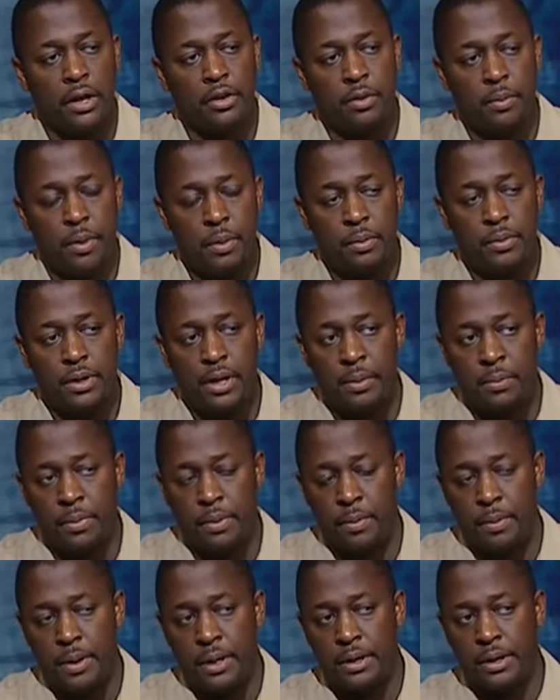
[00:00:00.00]
to be able to
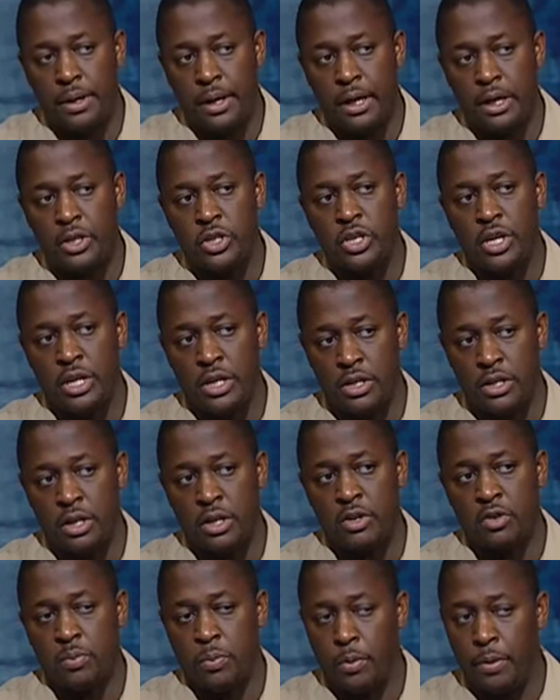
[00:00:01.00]
implement change
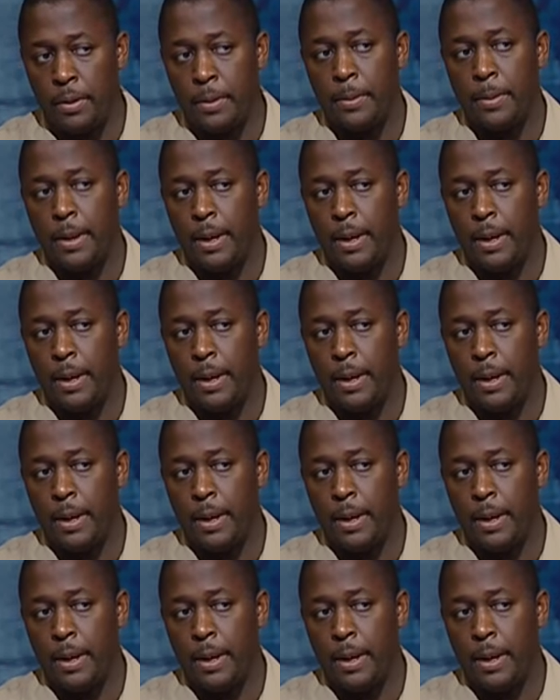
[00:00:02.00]
at this point.